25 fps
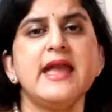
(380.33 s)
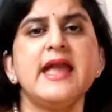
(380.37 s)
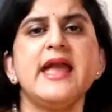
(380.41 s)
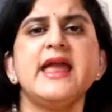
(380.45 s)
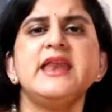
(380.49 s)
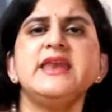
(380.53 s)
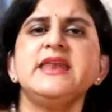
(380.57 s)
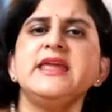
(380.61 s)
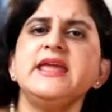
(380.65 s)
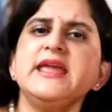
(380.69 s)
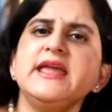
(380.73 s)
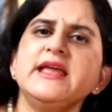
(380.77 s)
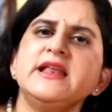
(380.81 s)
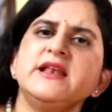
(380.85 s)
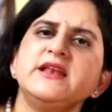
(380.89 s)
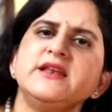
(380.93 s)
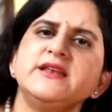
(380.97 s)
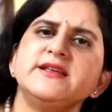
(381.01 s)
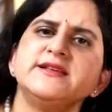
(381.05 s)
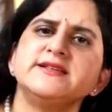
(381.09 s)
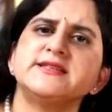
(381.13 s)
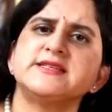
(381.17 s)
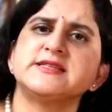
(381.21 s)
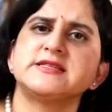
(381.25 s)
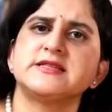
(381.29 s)
any
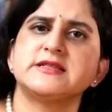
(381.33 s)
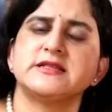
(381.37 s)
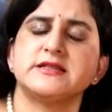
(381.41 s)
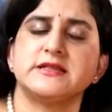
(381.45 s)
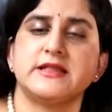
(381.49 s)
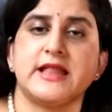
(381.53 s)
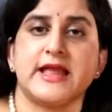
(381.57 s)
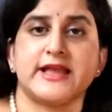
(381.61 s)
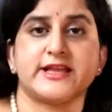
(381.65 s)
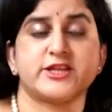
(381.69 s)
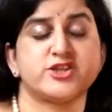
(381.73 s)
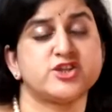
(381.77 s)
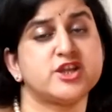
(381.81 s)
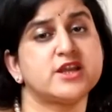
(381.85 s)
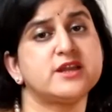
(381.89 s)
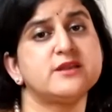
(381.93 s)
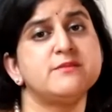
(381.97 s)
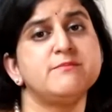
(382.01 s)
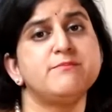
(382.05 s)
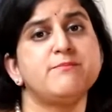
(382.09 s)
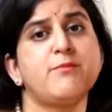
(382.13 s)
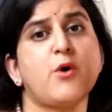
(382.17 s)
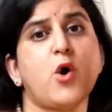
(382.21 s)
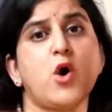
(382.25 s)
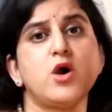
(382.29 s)
illness like
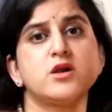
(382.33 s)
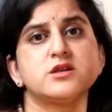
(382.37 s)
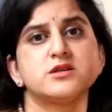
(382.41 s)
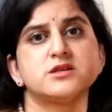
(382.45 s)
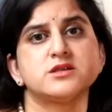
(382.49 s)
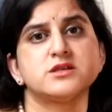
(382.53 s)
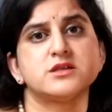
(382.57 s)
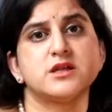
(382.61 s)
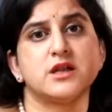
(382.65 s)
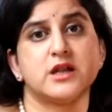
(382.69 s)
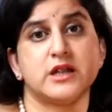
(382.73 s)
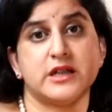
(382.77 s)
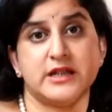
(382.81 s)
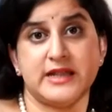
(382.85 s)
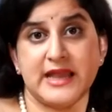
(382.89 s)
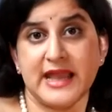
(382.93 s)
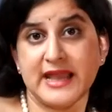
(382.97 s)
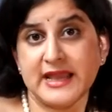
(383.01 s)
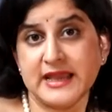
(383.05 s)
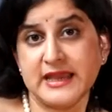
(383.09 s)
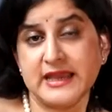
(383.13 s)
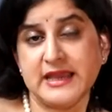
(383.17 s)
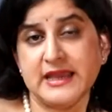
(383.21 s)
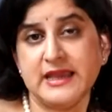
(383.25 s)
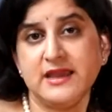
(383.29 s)
chickenpox,
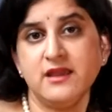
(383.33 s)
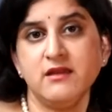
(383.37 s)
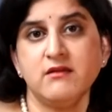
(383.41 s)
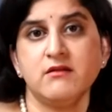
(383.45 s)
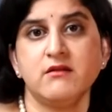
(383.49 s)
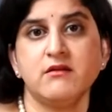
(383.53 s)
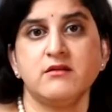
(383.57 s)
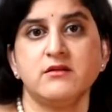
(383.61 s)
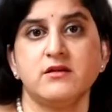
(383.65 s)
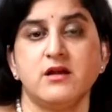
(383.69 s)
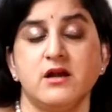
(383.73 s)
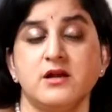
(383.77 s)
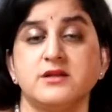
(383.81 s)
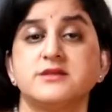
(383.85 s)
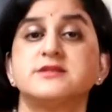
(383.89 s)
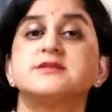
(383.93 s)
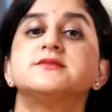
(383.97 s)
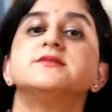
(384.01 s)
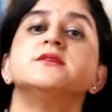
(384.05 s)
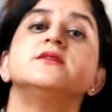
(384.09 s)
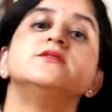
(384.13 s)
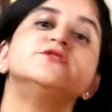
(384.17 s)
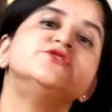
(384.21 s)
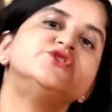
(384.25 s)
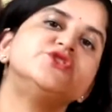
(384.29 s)
dengue, a
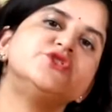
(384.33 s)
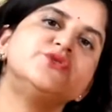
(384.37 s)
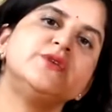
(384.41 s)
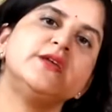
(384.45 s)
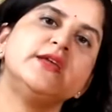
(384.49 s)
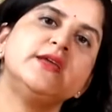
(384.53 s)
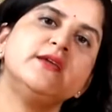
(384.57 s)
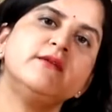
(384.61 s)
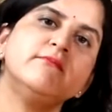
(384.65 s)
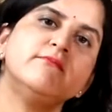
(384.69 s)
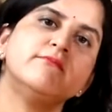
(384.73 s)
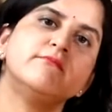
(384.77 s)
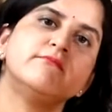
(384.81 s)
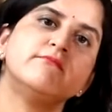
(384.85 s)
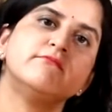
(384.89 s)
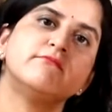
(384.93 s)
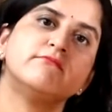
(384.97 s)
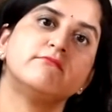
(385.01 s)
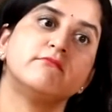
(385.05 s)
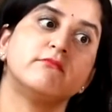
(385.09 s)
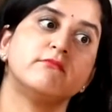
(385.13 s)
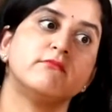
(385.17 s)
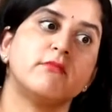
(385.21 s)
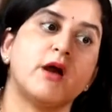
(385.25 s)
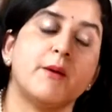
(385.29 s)
surgery,
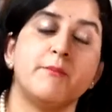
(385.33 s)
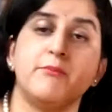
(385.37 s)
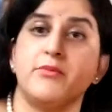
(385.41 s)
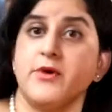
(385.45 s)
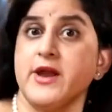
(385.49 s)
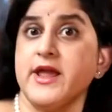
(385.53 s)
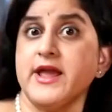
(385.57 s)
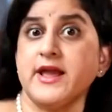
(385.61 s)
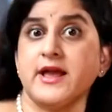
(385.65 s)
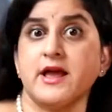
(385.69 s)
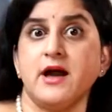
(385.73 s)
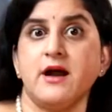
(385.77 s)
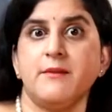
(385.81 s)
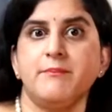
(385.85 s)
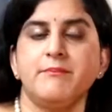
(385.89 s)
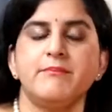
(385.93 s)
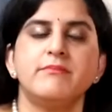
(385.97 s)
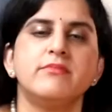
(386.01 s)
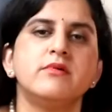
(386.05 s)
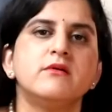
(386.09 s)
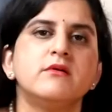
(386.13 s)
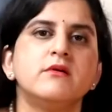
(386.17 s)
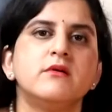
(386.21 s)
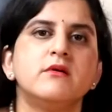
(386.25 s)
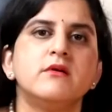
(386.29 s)
a breakup,